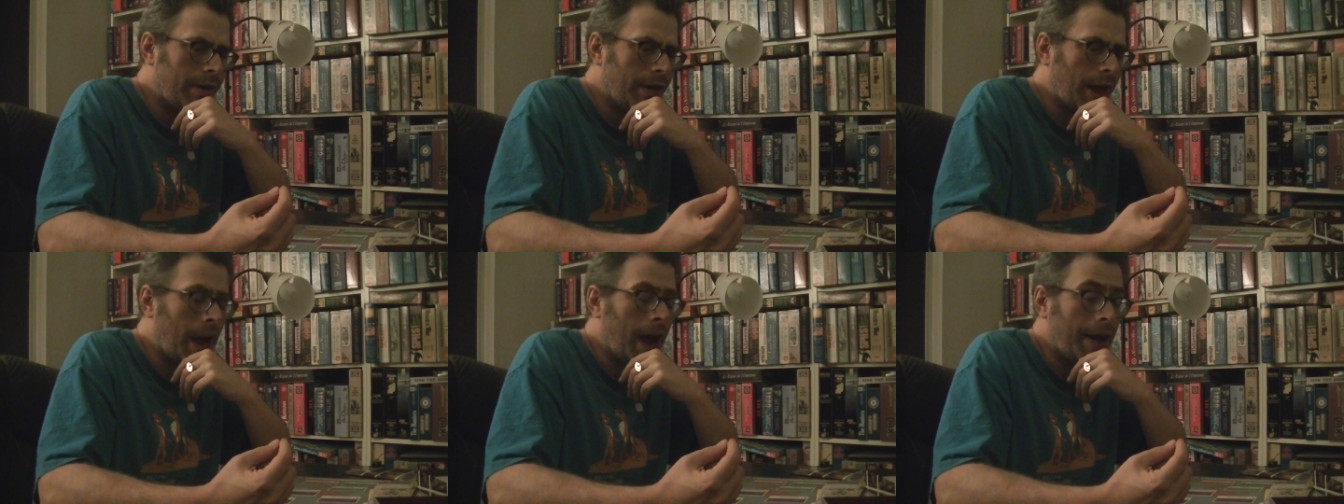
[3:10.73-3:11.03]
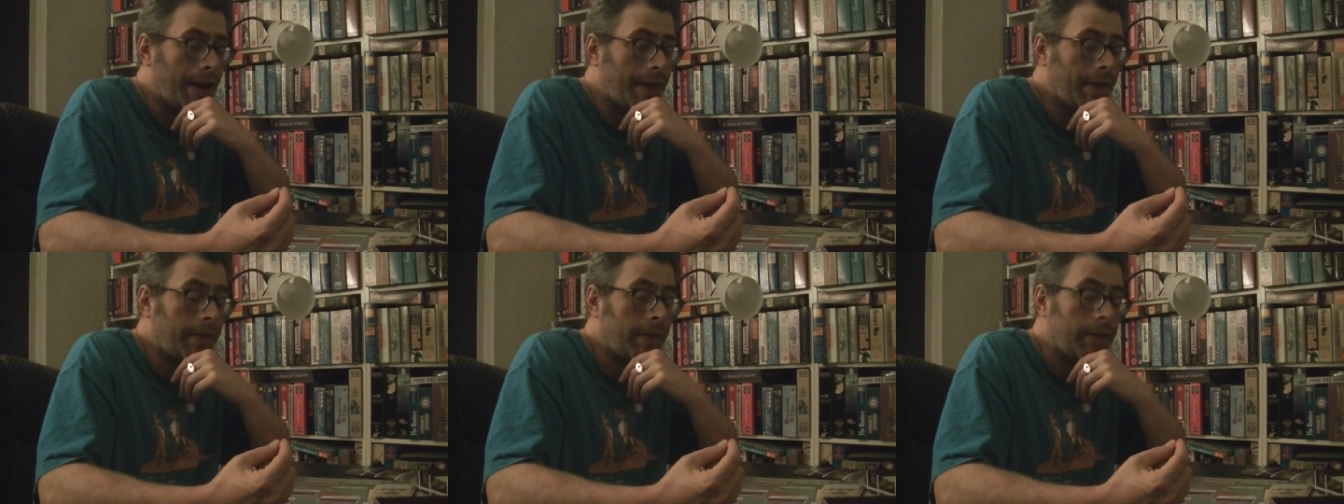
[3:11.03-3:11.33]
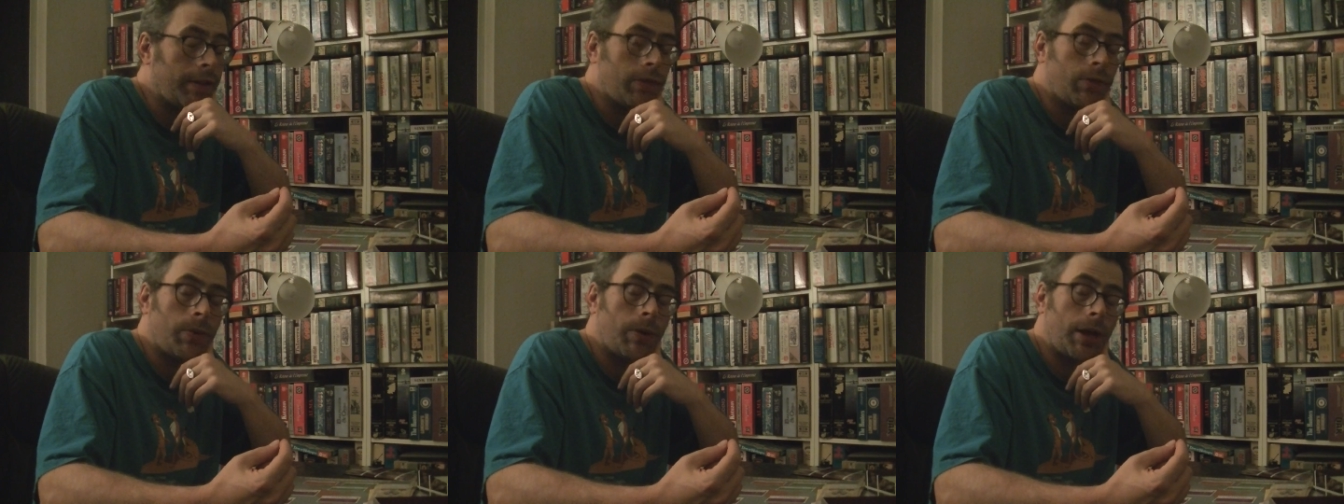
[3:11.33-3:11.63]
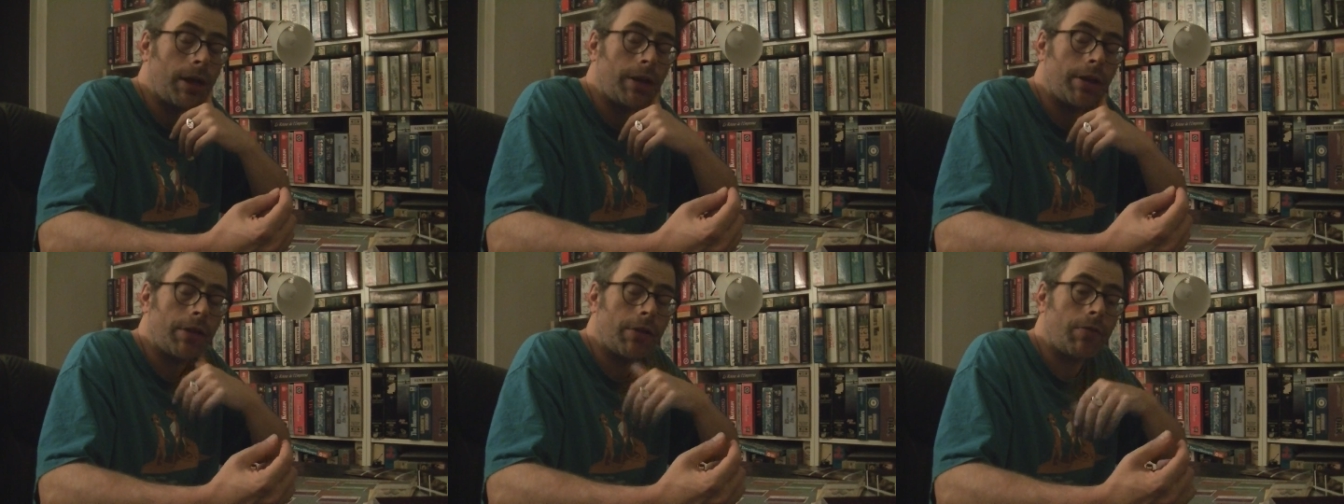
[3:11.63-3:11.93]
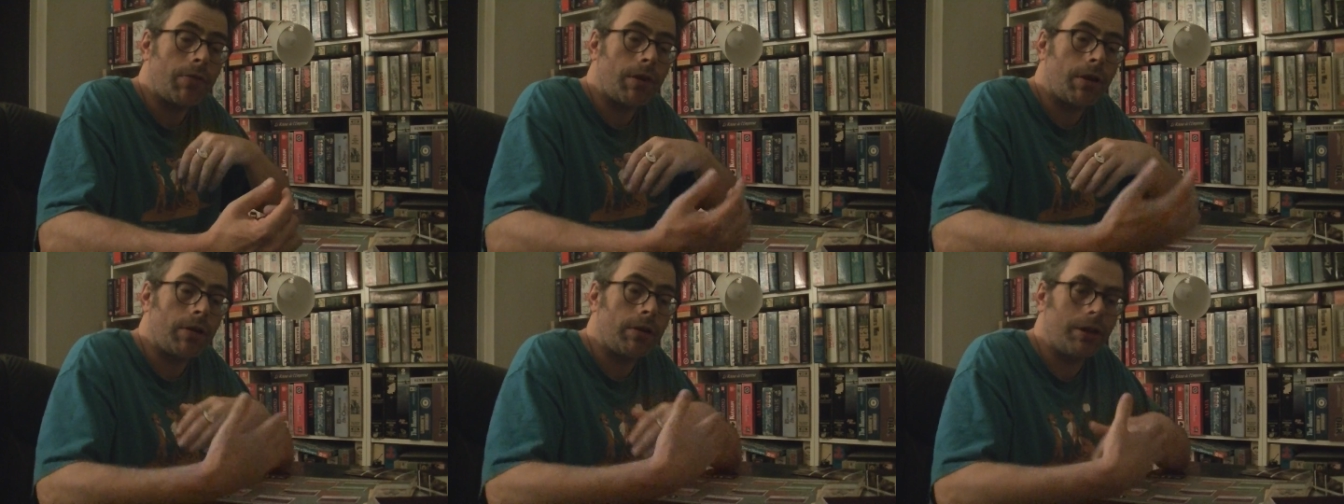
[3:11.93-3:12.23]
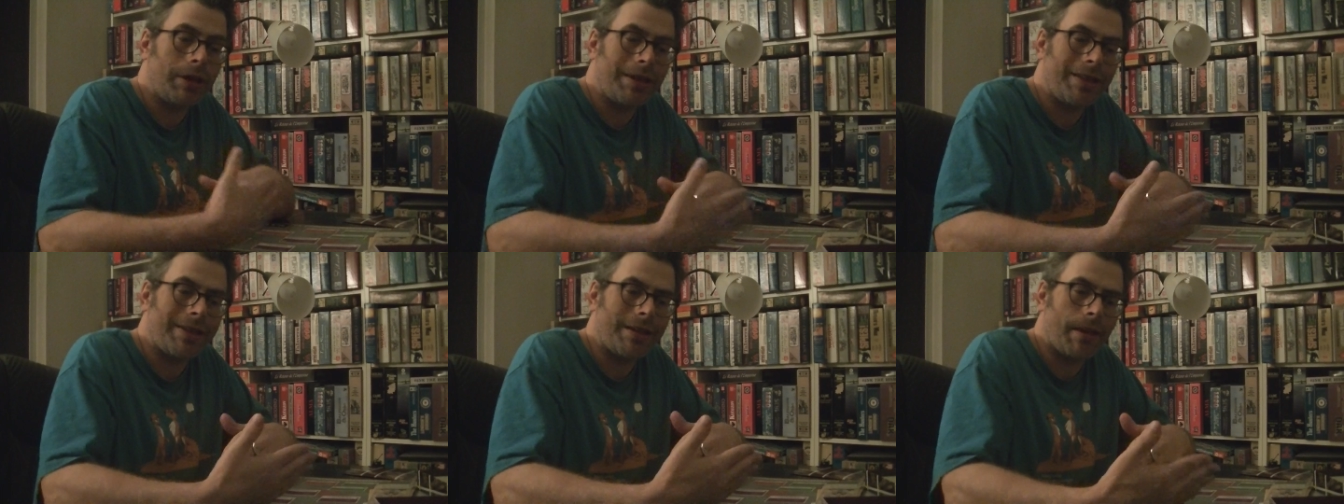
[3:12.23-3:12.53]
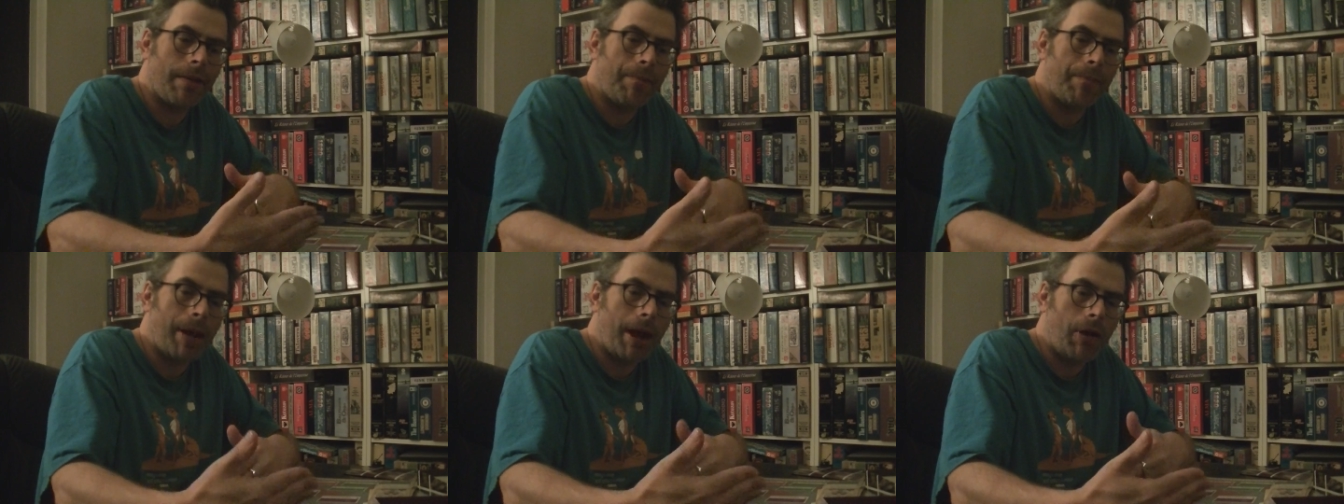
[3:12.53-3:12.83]
honestly, Twilight Struggle is
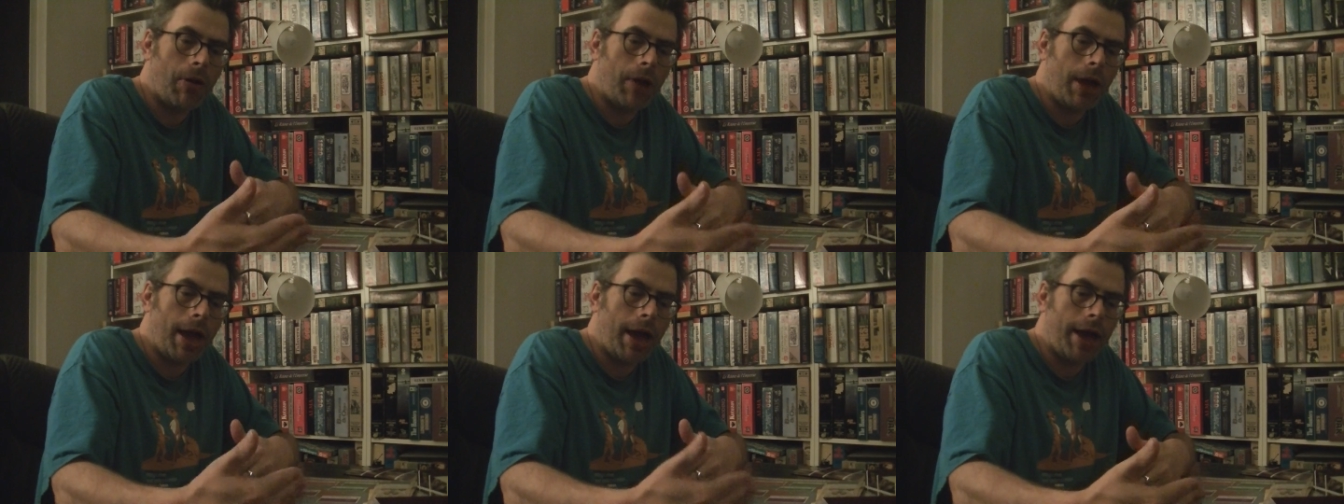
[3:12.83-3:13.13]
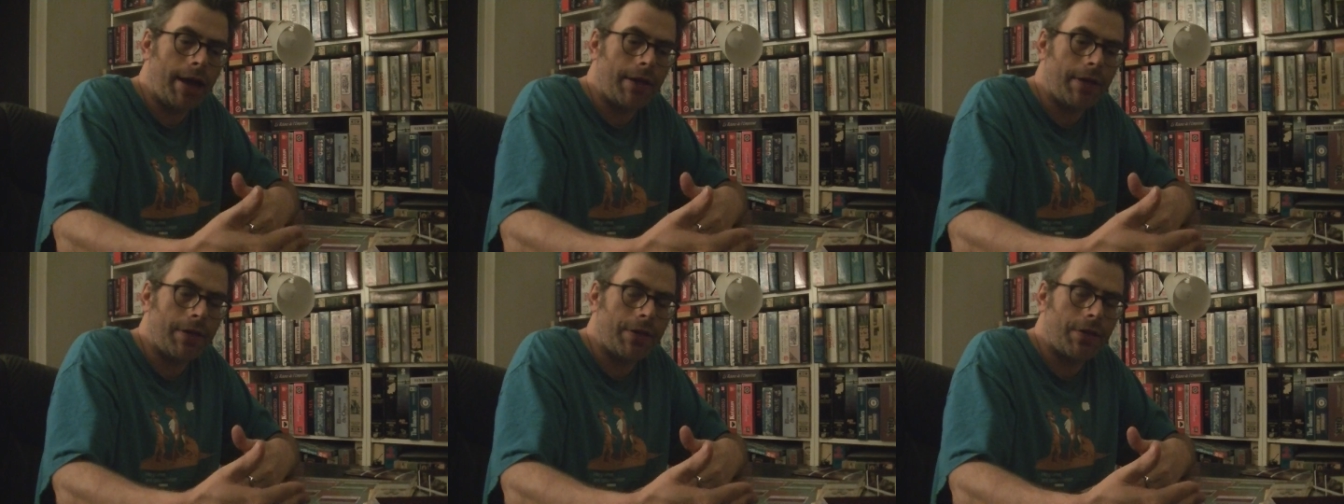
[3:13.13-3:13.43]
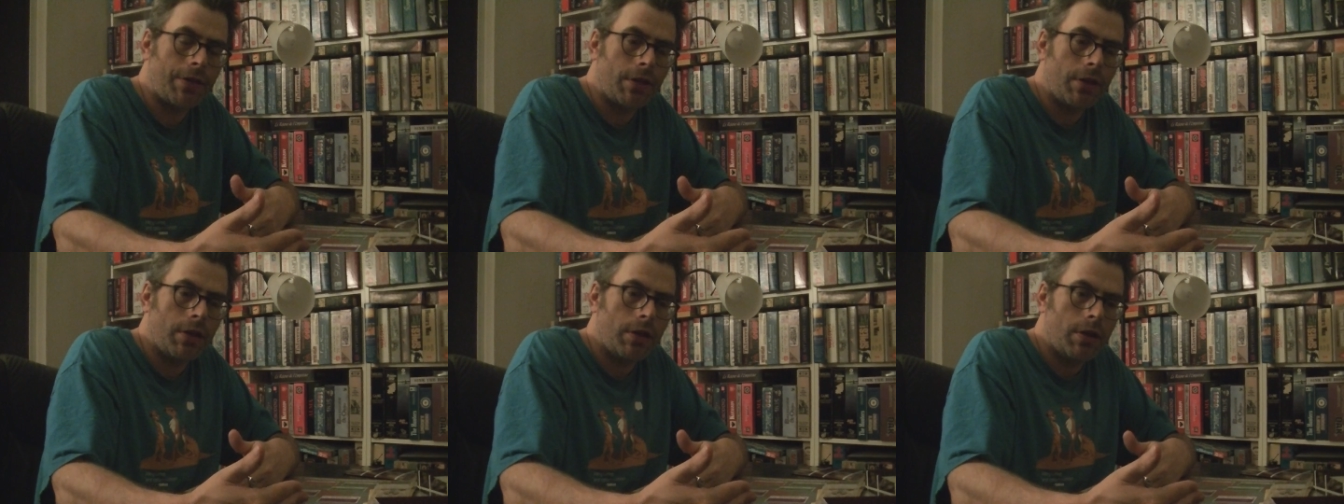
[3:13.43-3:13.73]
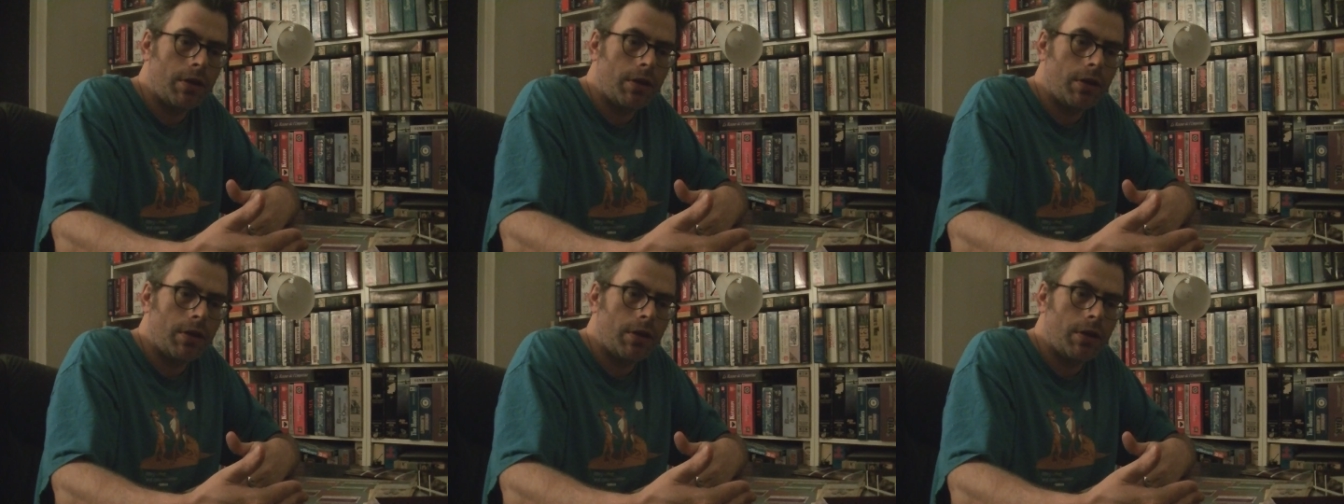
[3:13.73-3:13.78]
about as